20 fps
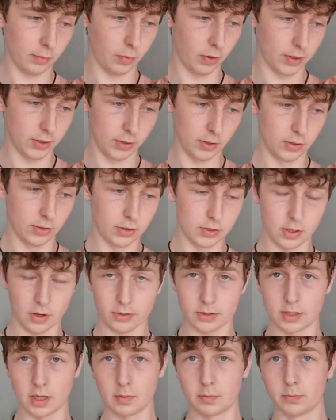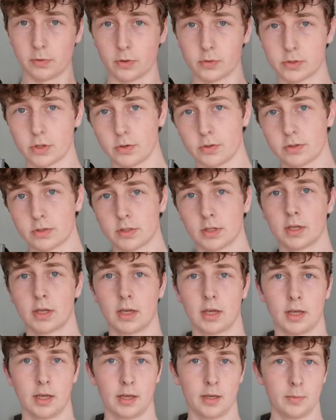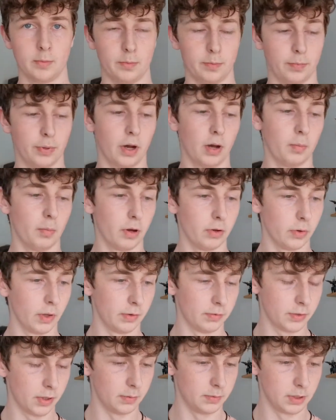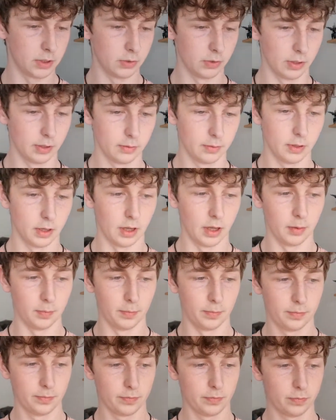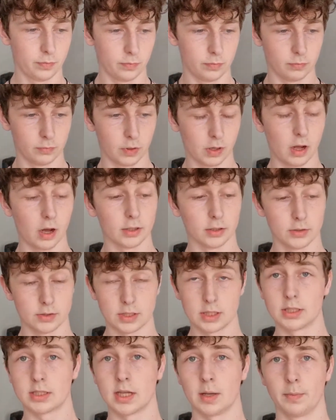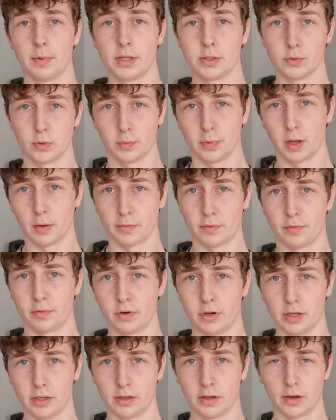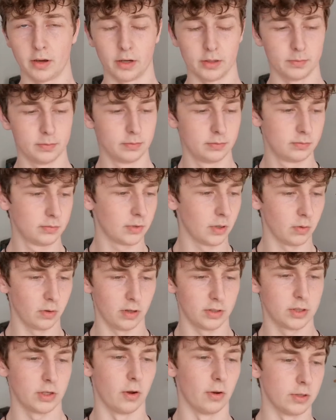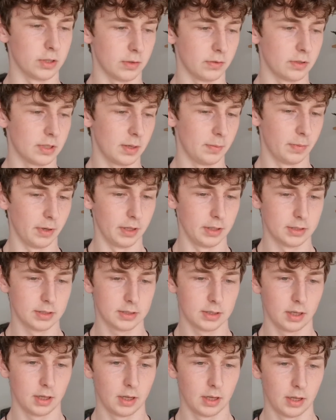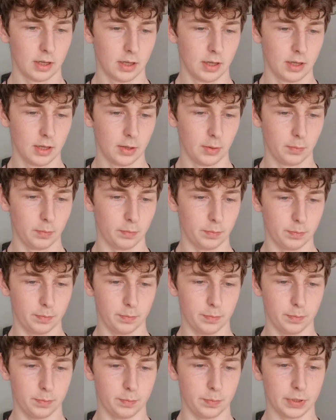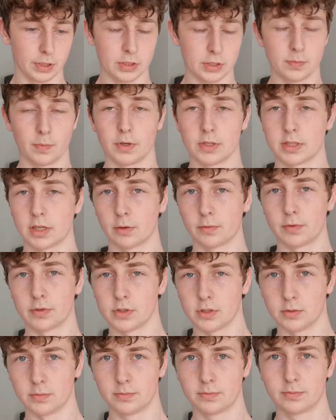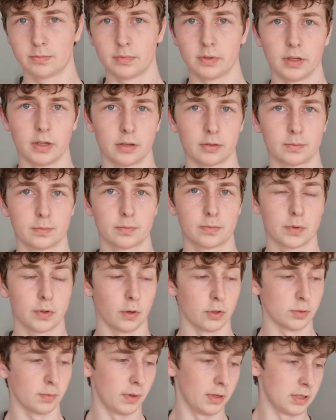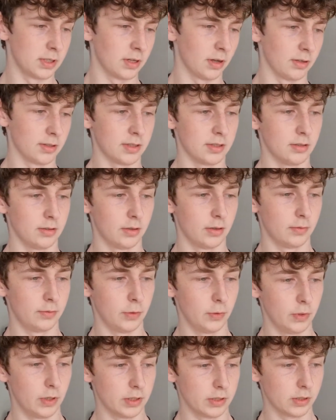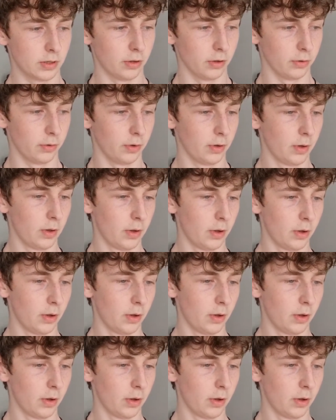rather than the duct tape photos, but I might not have time to do that. Regardless, these templates will be up for free. I don't like charging for templates, because myself as a cosplay starter a few years ago,